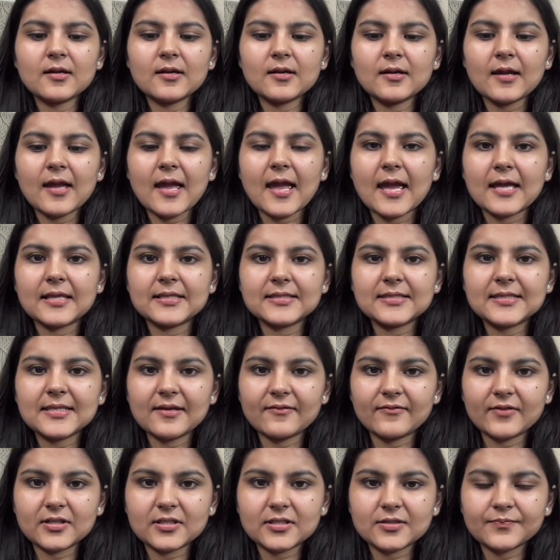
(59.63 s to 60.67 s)
and save
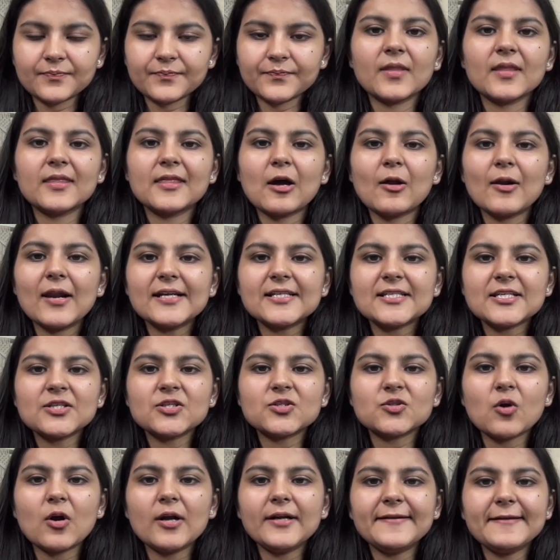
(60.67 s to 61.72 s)
it. Now let's
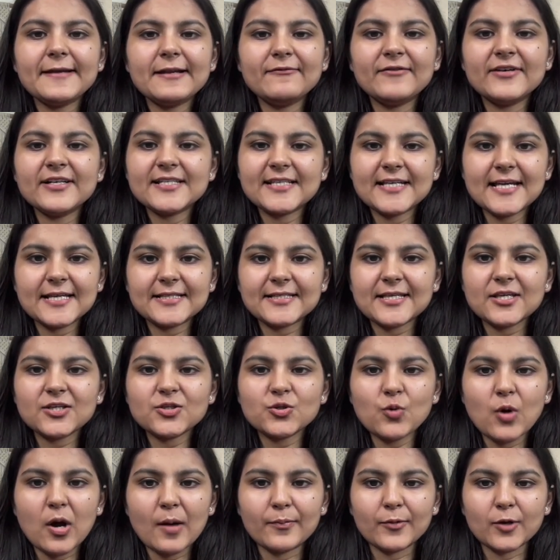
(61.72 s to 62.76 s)
install Tailwind CSS to
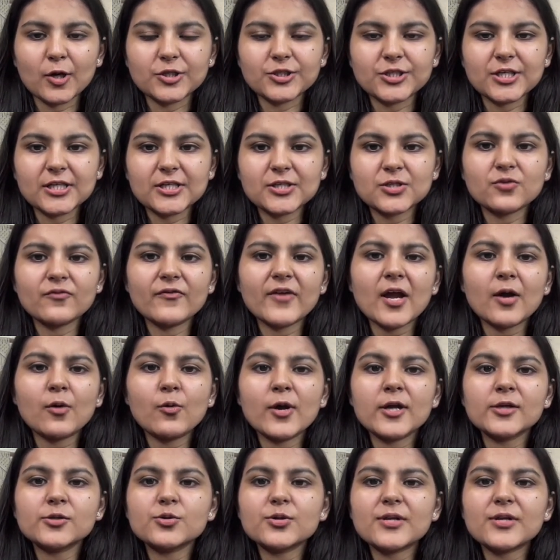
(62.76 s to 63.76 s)
our project. So we are going to